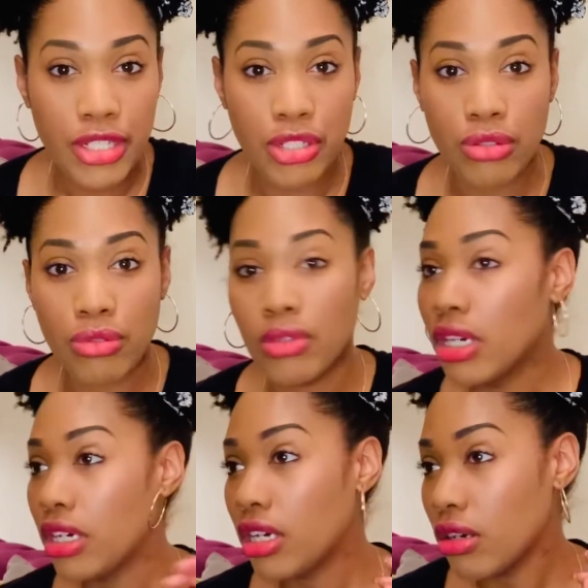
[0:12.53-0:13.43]
to
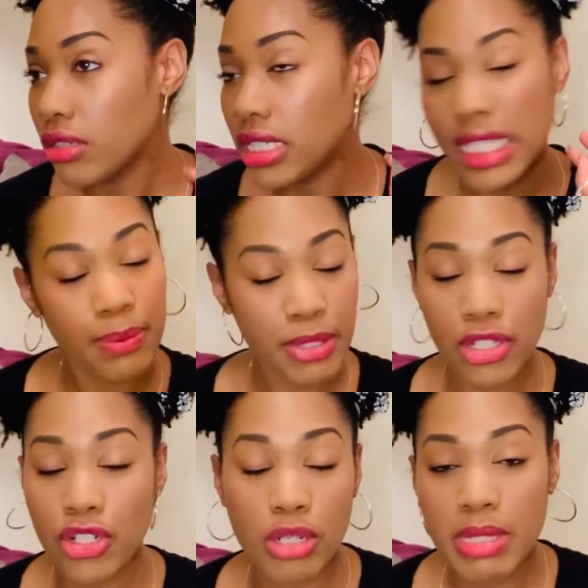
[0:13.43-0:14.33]
go deep into
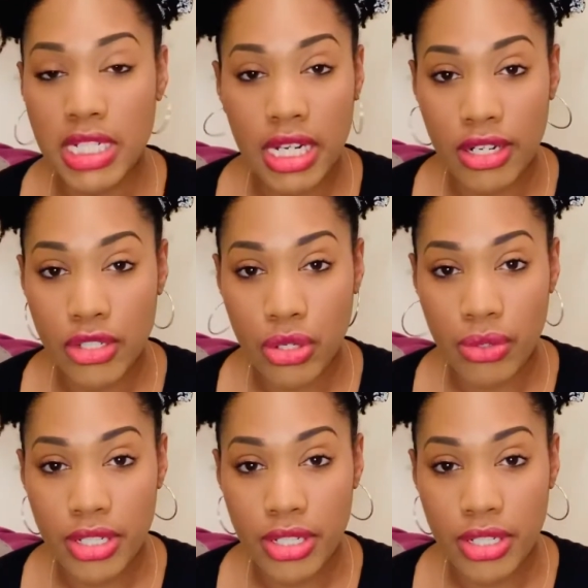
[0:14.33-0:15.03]
German territory